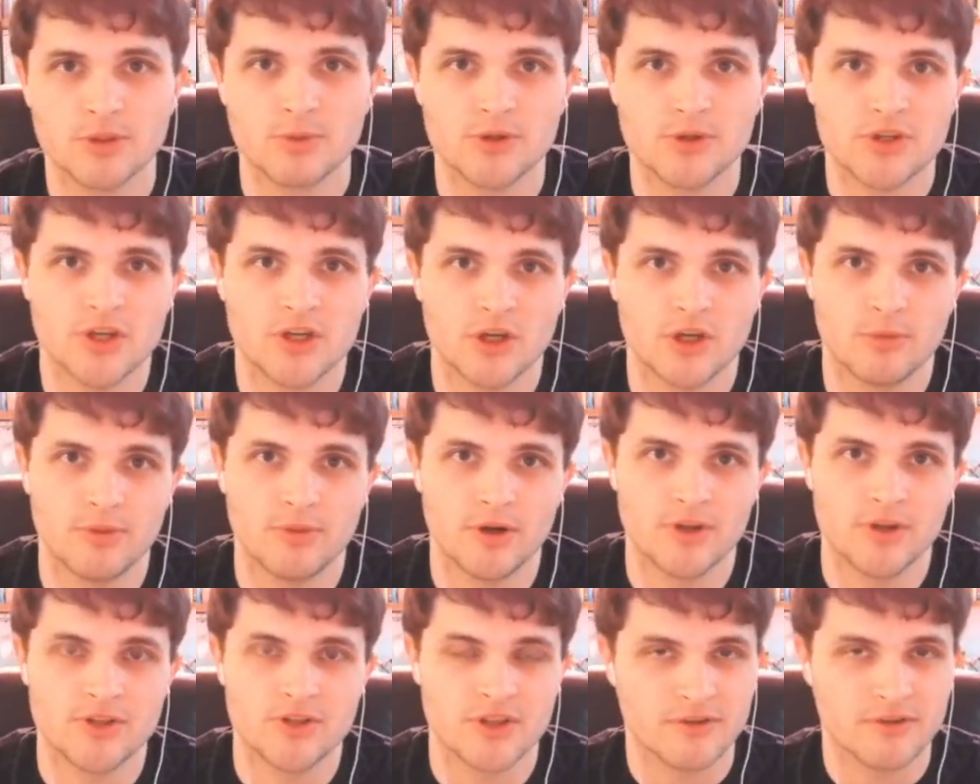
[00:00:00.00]
skill
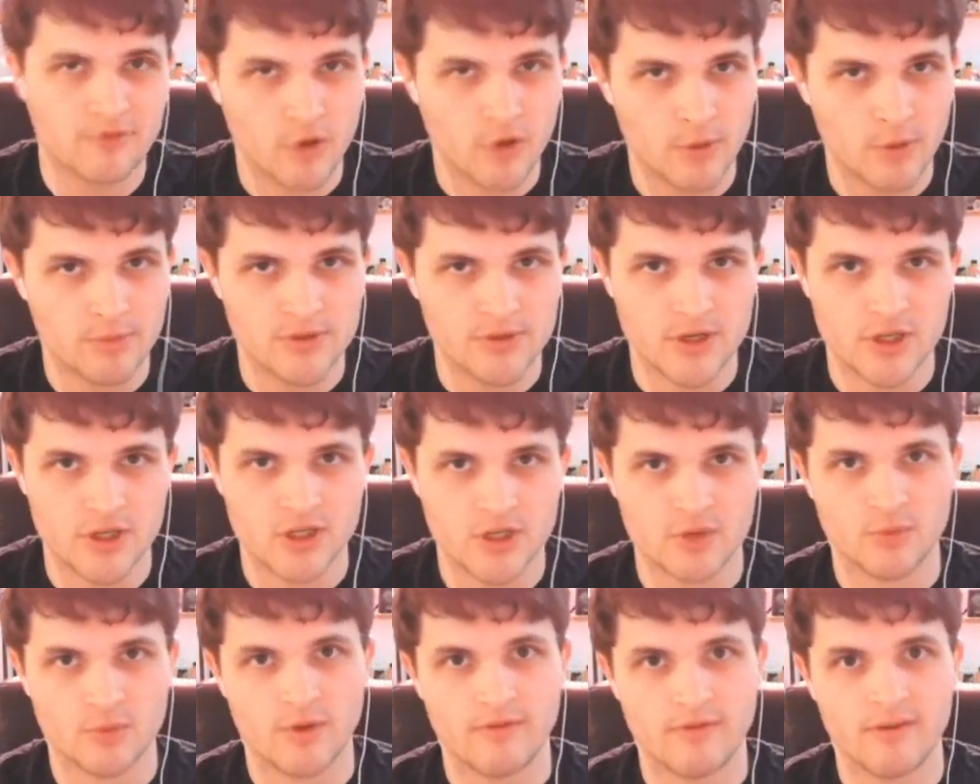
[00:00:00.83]
builds in the 4
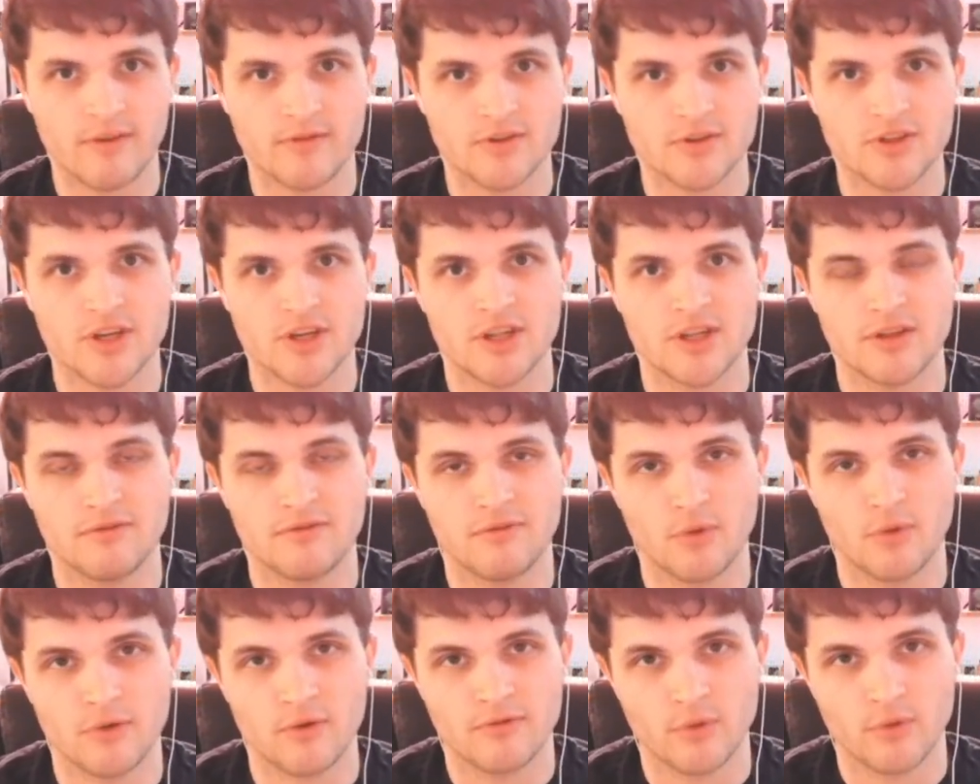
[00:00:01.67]
position. We've even seen the
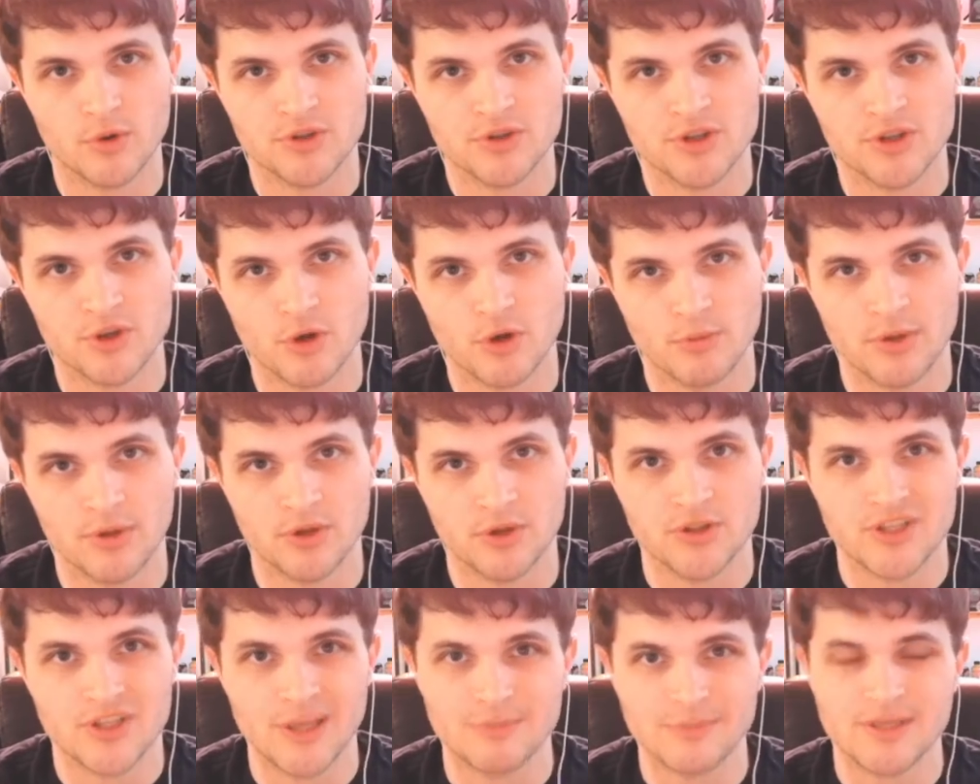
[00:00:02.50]
4-4-0
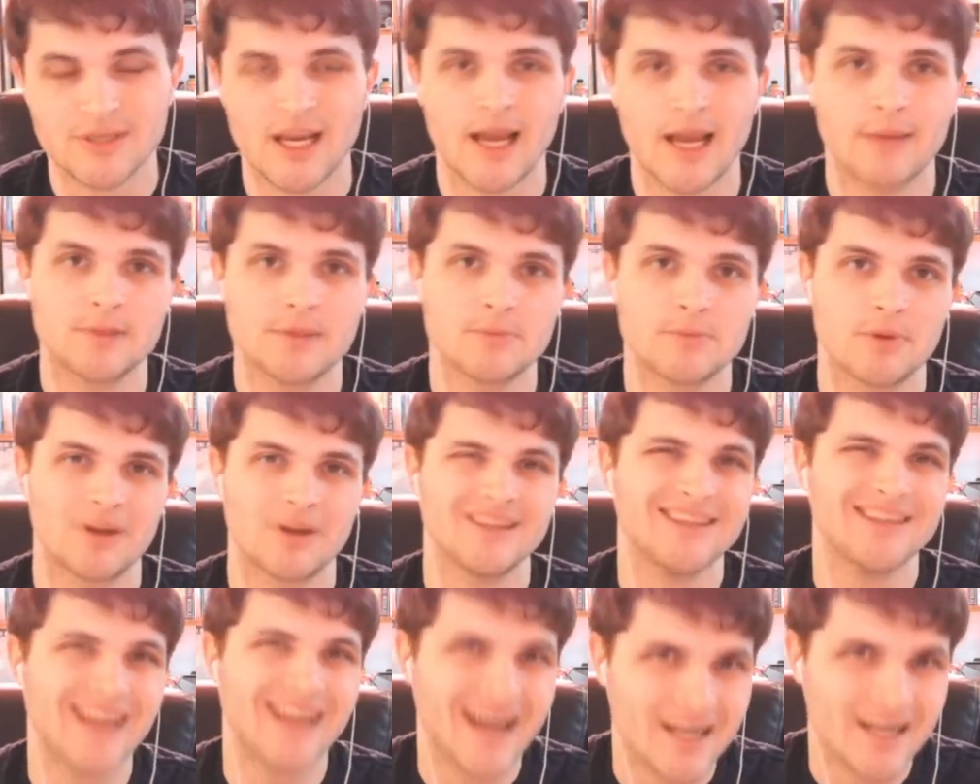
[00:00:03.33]
build sometimes, but a
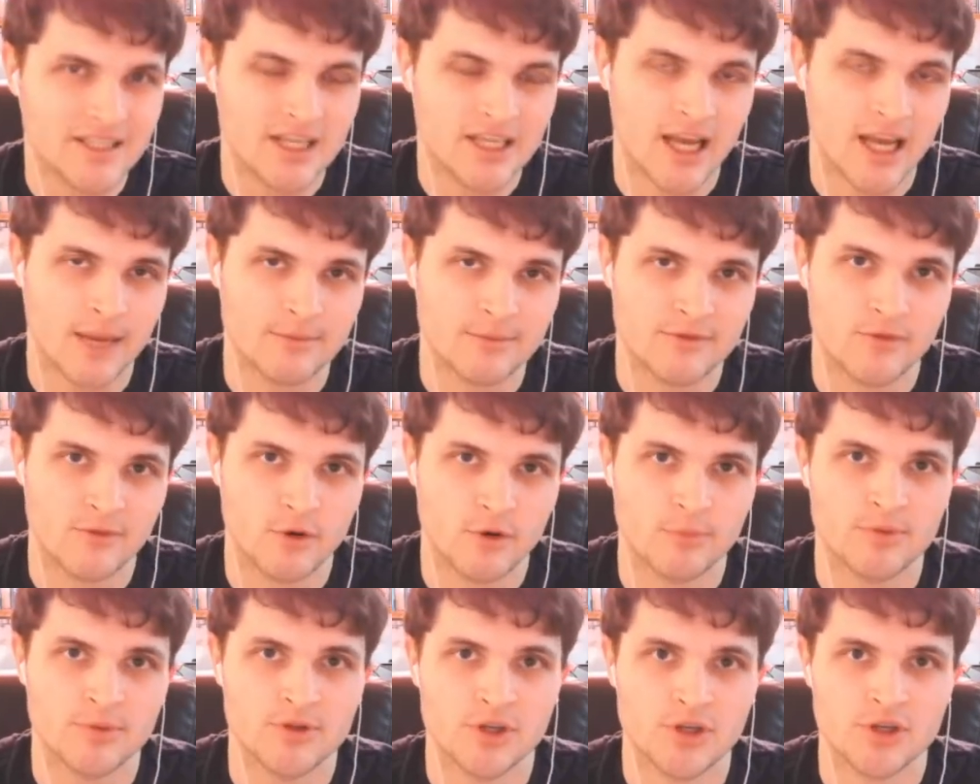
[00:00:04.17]
lot of times
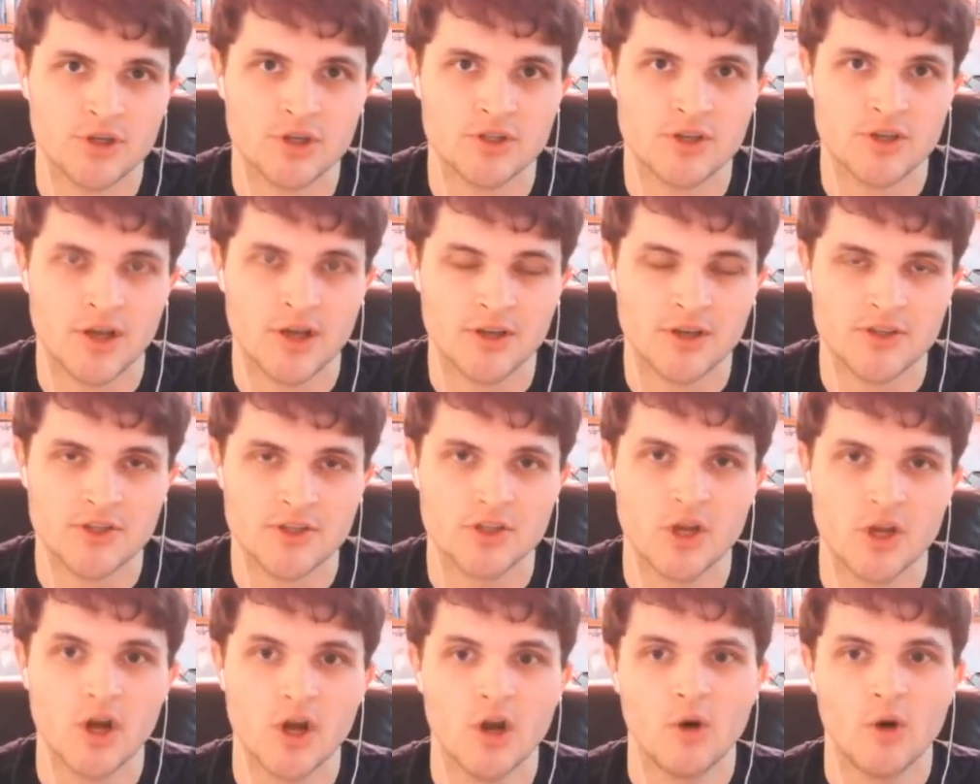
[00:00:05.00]
4 position
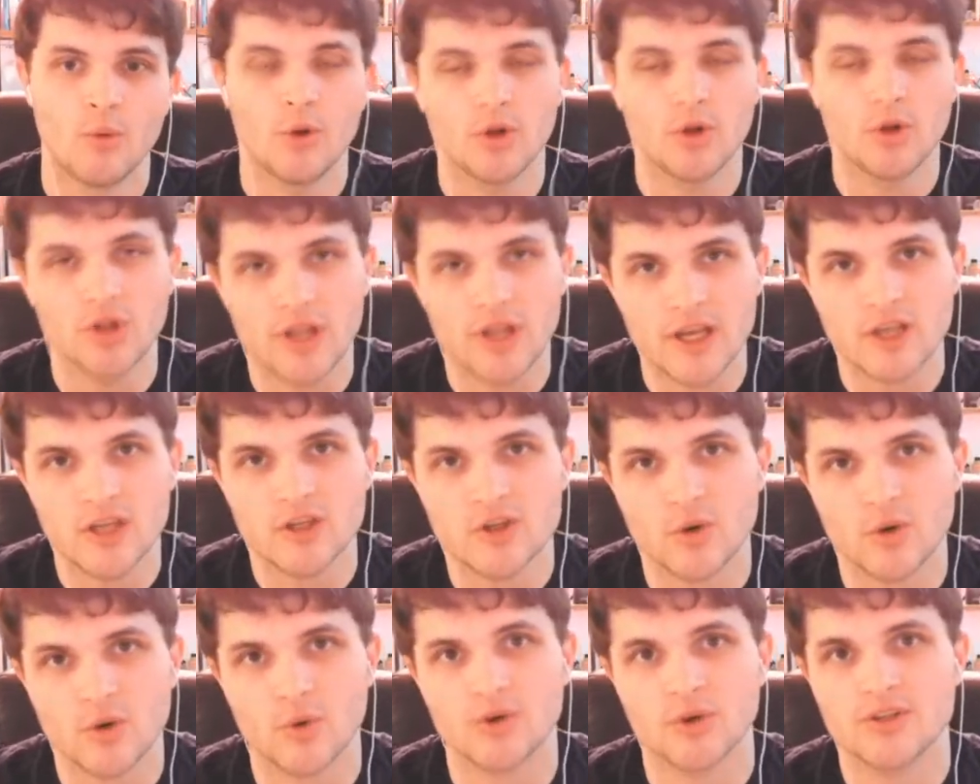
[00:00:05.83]
Tusks will lean
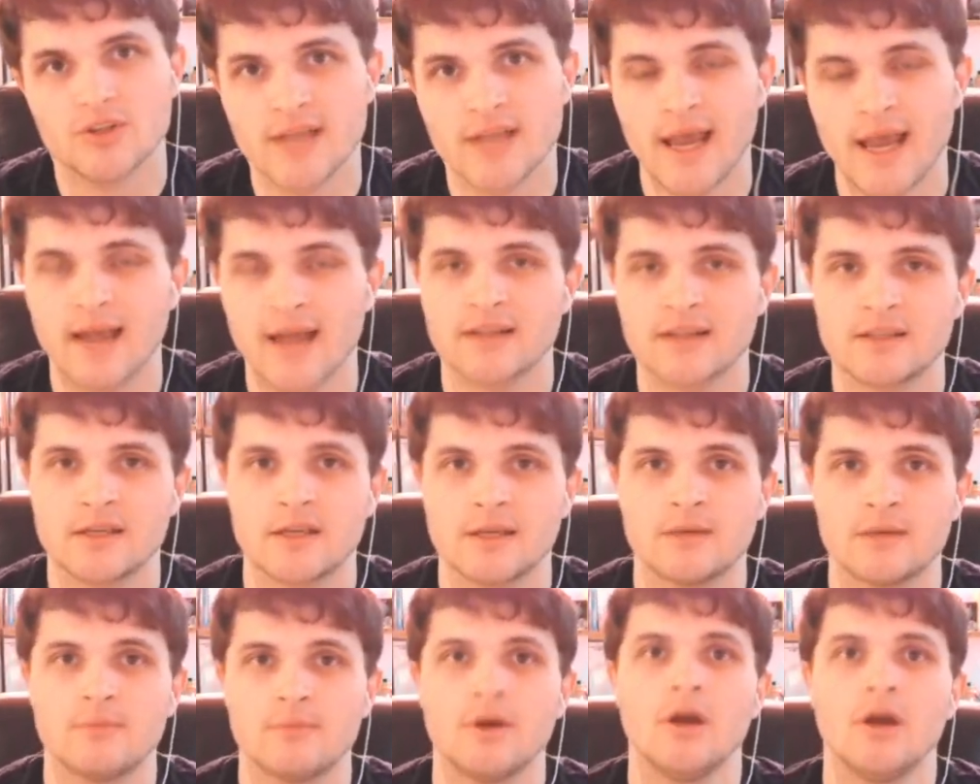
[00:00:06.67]
towards tag
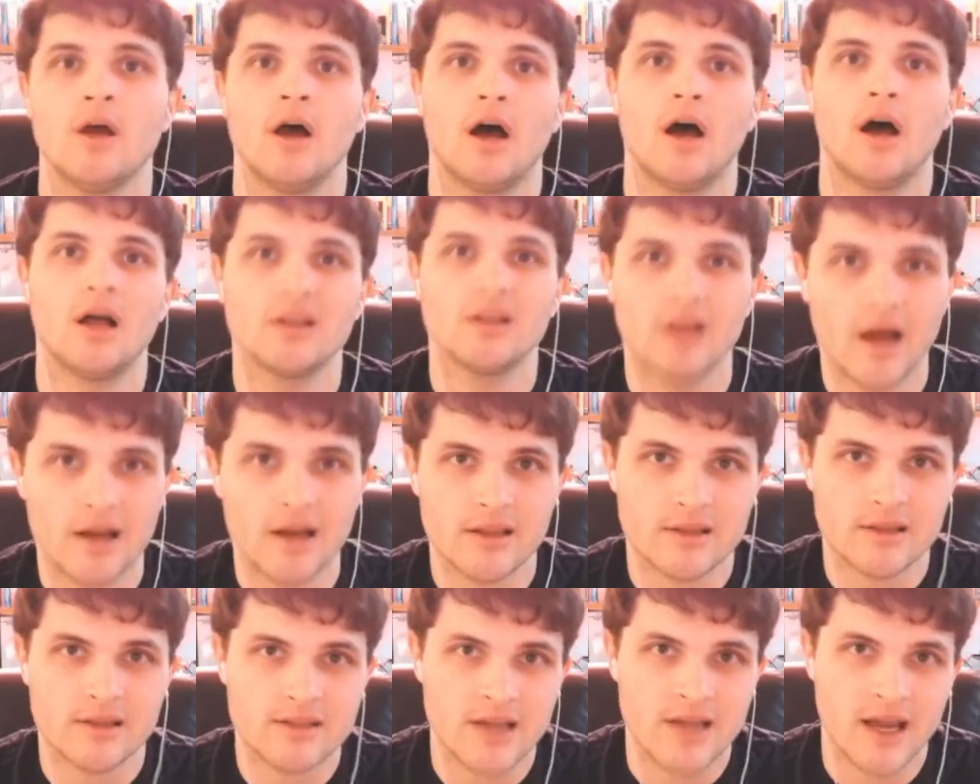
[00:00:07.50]
team. A lot
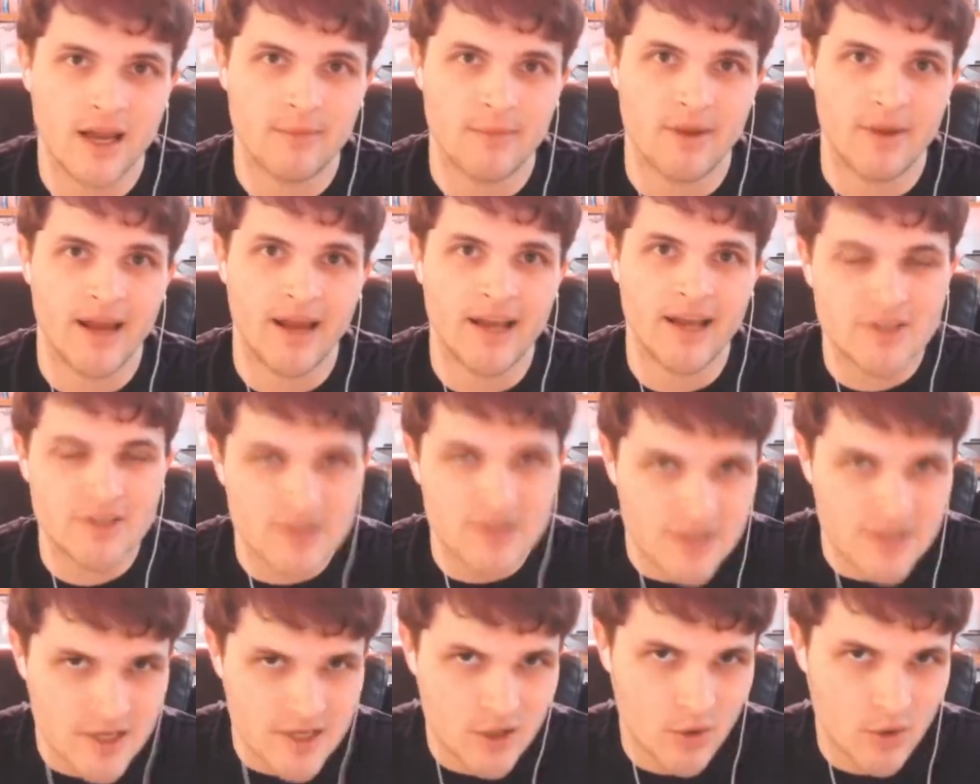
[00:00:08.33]
of the time it has to deal